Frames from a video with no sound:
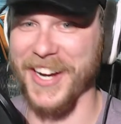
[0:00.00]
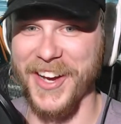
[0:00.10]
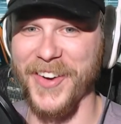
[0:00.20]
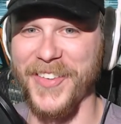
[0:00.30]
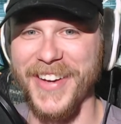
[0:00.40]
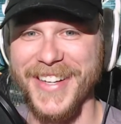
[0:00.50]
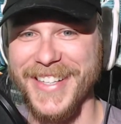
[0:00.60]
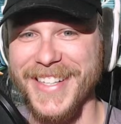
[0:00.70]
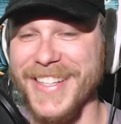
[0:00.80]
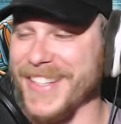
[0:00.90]
It was too
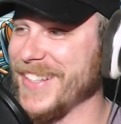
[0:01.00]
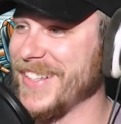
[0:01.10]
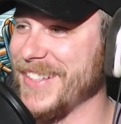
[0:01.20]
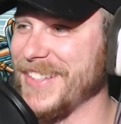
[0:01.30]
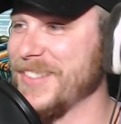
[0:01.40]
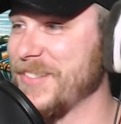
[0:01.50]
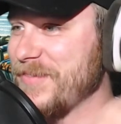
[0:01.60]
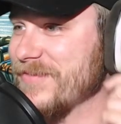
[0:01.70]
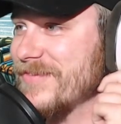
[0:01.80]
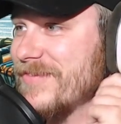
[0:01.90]
cold on the sleep
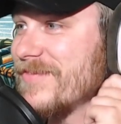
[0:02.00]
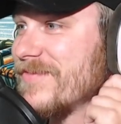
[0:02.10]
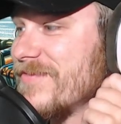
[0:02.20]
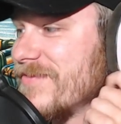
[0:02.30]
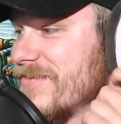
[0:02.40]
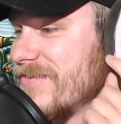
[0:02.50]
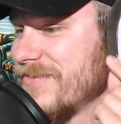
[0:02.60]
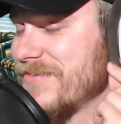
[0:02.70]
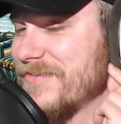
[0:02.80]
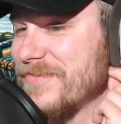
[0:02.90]
or on the